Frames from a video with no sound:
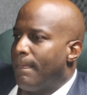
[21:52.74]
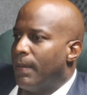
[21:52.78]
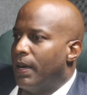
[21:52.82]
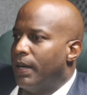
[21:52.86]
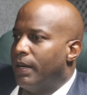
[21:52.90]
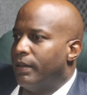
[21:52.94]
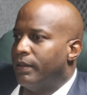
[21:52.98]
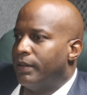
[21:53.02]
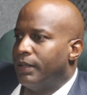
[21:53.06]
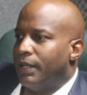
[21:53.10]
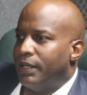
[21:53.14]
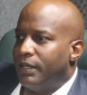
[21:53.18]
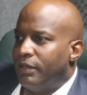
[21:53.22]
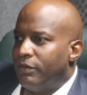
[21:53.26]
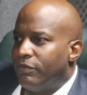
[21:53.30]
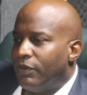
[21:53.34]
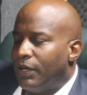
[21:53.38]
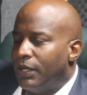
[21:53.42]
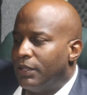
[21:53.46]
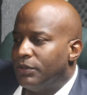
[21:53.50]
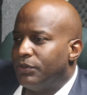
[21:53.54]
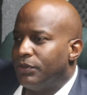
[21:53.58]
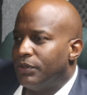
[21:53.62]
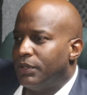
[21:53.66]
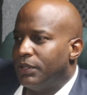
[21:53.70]
And then
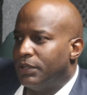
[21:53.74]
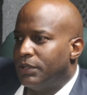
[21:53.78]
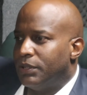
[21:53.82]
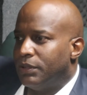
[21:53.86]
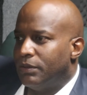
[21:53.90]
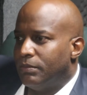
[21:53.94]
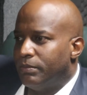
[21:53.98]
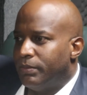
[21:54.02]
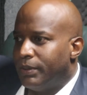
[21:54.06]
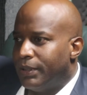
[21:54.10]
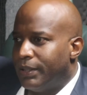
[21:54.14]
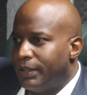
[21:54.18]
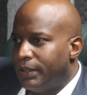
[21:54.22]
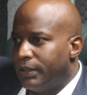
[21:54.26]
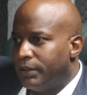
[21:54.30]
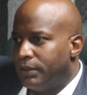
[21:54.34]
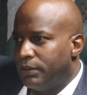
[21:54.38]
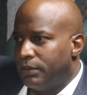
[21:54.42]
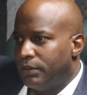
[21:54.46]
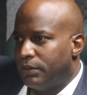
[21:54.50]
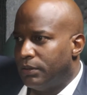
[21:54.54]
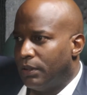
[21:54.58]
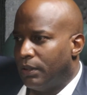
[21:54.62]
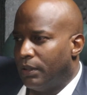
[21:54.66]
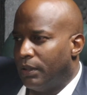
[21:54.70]
eventually she
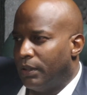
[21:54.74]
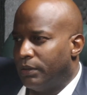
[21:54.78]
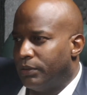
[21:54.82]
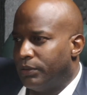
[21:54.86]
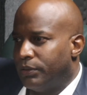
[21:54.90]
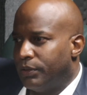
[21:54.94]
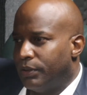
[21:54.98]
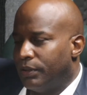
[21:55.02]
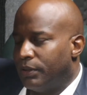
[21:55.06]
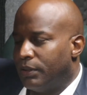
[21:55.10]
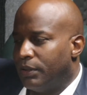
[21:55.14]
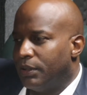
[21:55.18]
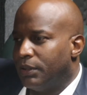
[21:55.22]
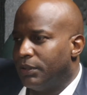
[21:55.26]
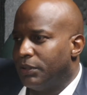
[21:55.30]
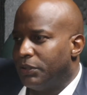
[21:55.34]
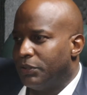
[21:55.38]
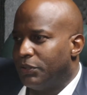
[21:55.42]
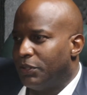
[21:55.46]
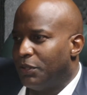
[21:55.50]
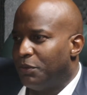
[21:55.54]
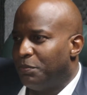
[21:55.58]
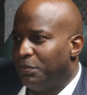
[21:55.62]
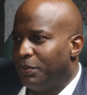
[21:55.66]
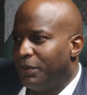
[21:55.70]
bleeds and she thinks
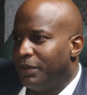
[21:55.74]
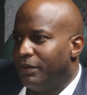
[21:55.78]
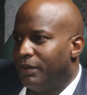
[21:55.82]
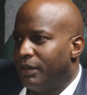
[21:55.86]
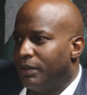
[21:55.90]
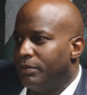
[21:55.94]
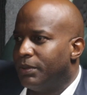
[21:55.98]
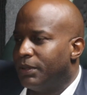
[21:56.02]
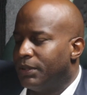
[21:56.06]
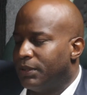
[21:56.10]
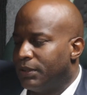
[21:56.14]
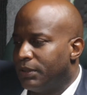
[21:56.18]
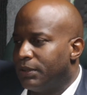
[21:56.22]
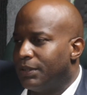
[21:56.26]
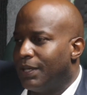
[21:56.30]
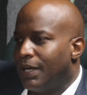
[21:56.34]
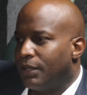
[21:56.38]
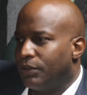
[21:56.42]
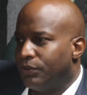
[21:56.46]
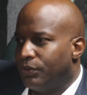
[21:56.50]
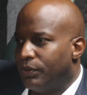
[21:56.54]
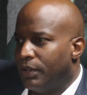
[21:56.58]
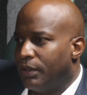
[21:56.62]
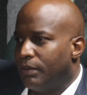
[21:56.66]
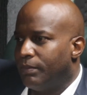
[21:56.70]
it's her period, but it's
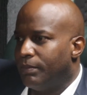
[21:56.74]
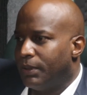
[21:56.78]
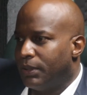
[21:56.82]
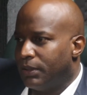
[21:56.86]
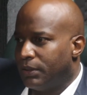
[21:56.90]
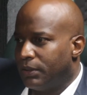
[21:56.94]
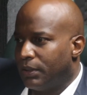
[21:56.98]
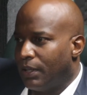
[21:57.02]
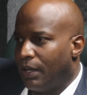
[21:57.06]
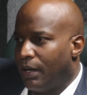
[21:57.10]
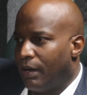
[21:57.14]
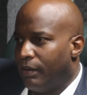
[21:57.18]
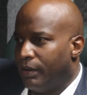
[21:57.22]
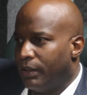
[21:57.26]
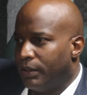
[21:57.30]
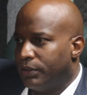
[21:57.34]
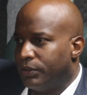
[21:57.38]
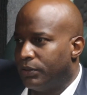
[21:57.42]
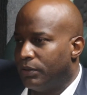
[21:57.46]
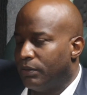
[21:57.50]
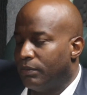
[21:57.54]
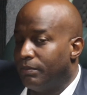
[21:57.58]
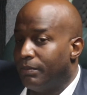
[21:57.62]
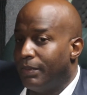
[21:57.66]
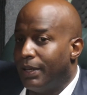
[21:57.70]
actually a miscarriage.
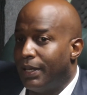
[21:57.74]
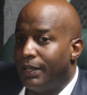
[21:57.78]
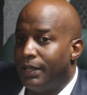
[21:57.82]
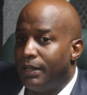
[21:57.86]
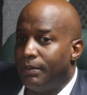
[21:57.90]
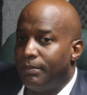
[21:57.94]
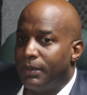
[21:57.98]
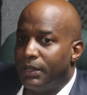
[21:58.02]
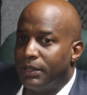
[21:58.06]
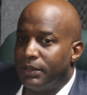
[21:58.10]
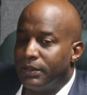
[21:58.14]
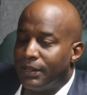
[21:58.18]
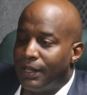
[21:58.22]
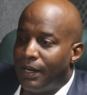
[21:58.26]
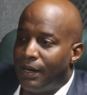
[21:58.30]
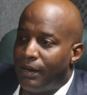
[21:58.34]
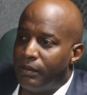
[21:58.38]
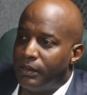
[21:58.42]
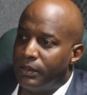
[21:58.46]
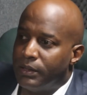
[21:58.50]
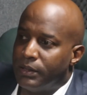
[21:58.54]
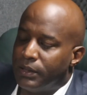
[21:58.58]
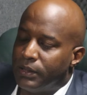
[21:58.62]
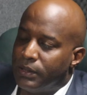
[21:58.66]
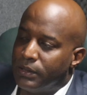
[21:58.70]
So many
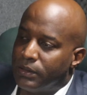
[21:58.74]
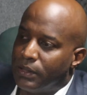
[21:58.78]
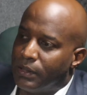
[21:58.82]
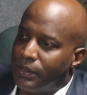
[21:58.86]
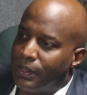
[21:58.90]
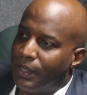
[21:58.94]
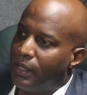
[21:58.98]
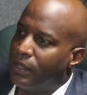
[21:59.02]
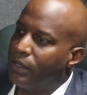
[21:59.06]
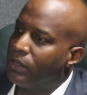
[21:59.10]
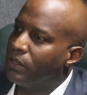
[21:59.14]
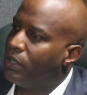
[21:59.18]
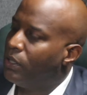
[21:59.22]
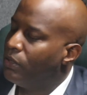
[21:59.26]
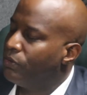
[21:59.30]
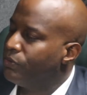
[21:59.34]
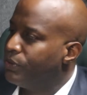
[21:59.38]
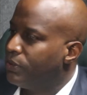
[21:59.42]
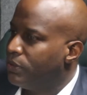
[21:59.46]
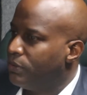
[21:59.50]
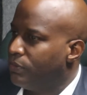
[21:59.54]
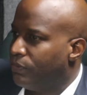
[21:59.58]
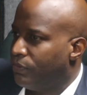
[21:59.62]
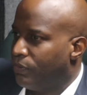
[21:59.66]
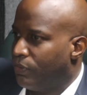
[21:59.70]
miscarriages are not
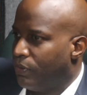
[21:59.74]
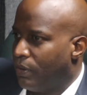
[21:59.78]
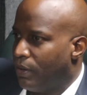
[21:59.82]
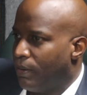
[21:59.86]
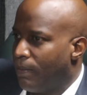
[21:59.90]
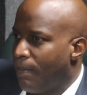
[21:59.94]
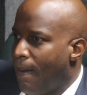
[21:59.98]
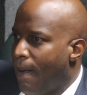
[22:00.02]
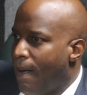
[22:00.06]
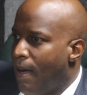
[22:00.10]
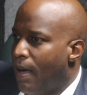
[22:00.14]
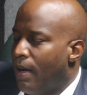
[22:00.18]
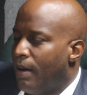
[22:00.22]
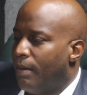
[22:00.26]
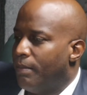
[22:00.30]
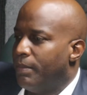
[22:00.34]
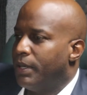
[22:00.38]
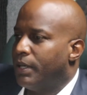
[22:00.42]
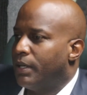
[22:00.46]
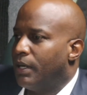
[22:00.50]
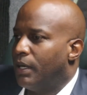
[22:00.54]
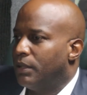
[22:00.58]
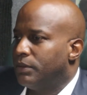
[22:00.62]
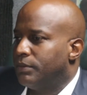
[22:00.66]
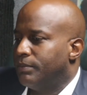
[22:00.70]
accounted for
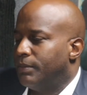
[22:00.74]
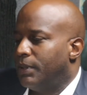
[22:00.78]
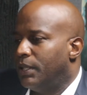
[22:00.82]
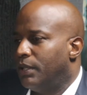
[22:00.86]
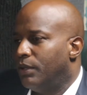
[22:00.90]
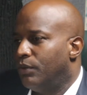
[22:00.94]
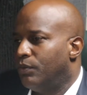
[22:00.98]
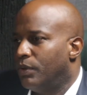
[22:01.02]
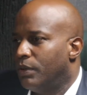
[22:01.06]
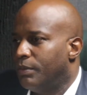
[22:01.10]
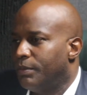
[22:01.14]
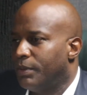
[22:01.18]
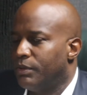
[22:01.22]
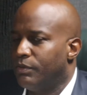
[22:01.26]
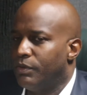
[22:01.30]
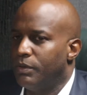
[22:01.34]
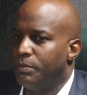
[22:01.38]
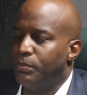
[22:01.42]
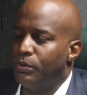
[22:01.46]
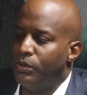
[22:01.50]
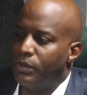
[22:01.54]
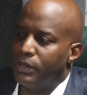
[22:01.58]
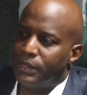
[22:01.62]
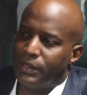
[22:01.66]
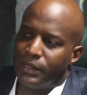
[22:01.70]
because many women
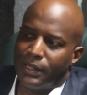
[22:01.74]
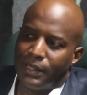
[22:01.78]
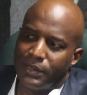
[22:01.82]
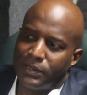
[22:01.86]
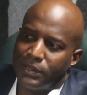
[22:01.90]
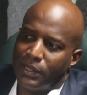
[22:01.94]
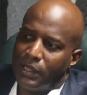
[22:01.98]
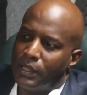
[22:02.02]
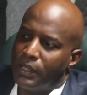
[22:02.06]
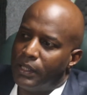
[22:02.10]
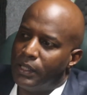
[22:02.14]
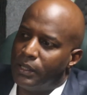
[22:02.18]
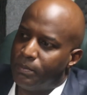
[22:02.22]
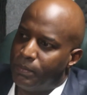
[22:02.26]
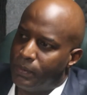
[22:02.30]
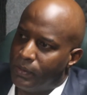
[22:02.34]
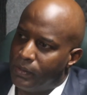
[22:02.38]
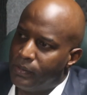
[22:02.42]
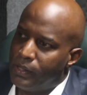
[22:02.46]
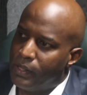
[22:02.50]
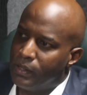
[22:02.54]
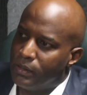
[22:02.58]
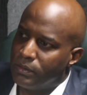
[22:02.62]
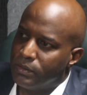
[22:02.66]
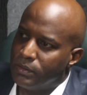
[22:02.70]
report it as a late
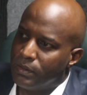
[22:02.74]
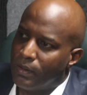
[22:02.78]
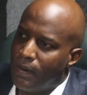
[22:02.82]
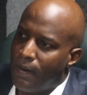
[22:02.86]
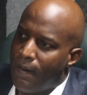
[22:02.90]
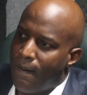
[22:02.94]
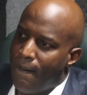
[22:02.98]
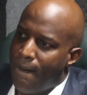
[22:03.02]
period.